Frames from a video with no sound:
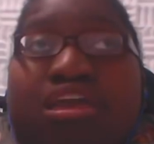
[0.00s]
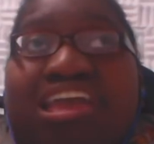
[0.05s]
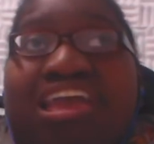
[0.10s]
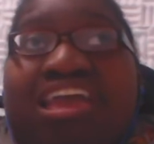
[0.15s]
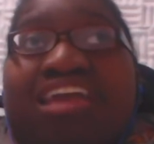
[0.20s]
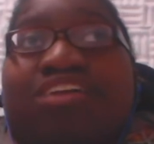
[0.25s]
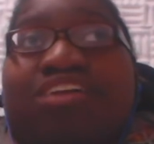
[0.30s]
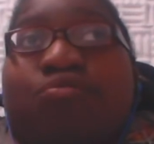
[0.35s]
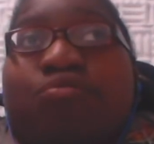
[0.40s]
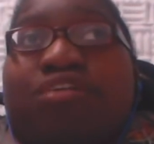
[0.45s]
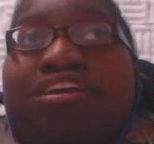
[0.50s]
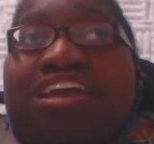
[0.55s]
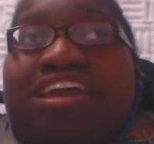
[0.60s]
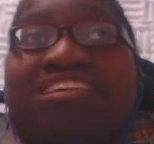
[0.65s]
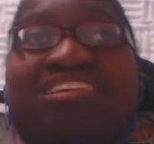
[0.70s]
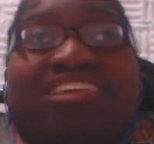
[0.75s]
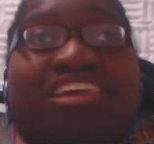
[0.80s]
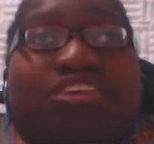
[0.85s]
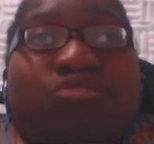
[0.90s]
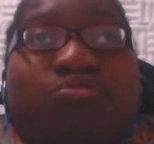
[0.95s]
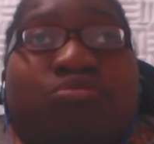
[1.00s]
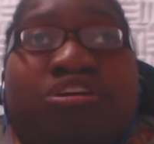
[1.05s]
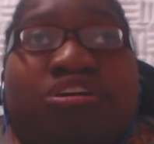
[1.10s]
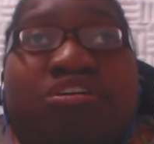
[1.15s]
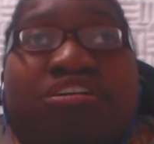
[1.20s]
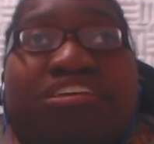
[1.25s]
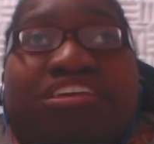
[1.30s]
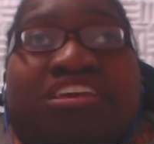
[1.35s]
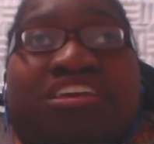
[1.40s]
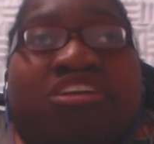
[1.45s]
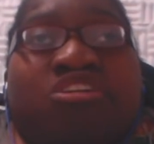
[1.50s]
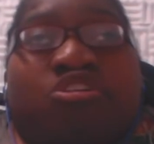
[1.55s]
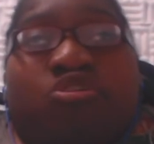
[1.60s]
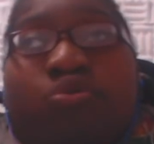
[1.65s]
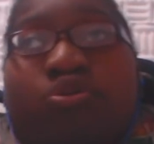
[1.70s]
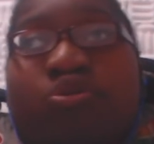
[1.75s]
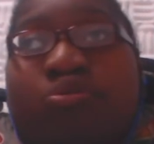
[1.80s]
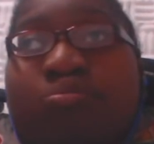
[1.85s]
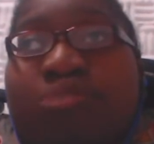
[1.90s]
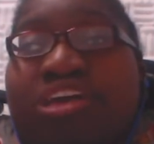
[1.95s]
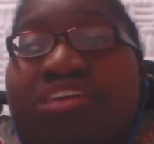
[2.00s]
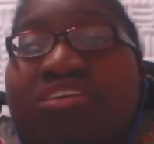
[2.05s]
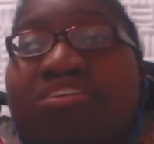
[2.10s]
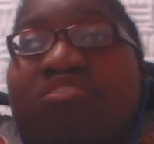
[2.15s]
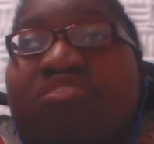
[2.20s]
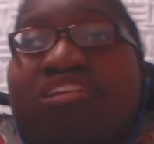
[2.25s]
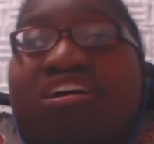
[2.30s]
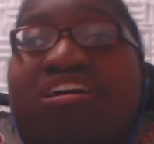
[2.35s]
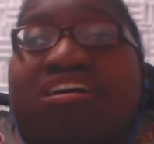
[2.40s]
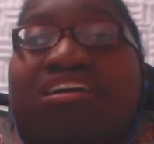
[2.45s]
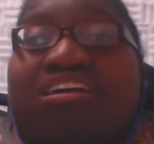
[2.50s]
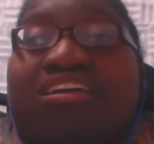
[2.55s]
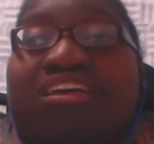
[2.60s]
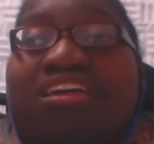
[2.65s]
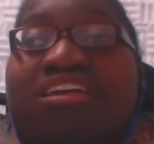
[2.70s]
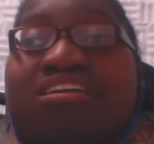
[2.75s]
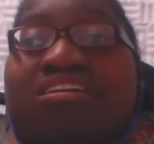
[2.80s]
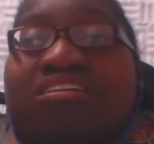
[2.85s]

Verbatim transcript: Anyway, I said, "You cut. Get in the back of the line."